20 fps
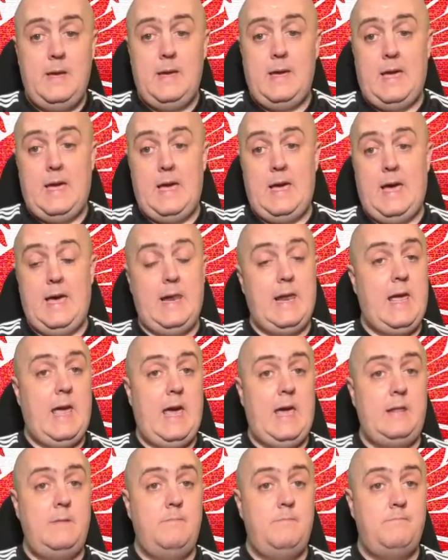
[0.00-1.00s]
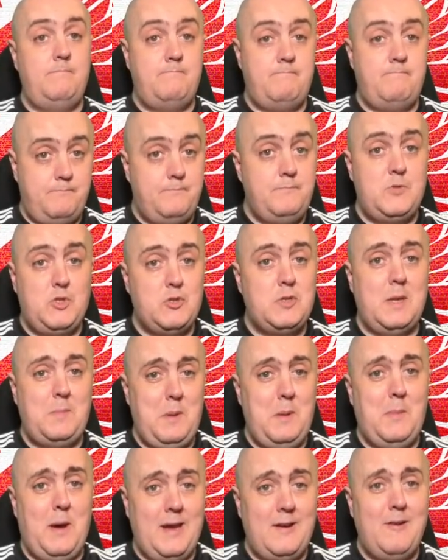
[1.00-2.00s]
And again, just give
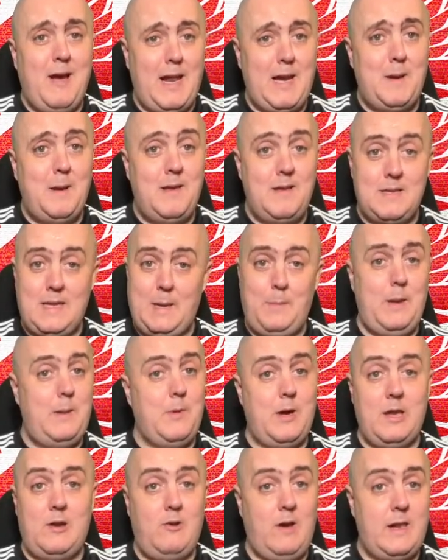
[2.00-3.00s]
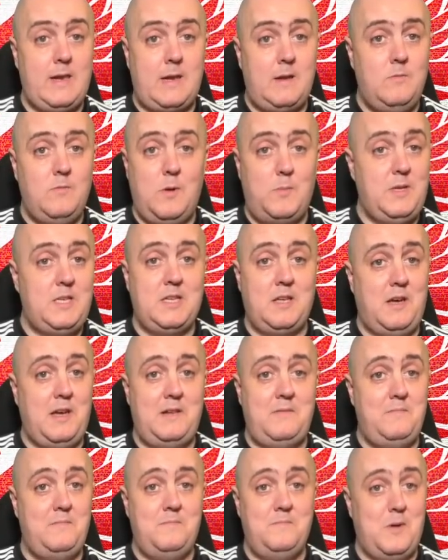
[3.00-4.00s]
me my credit. Give me my credit when we sign.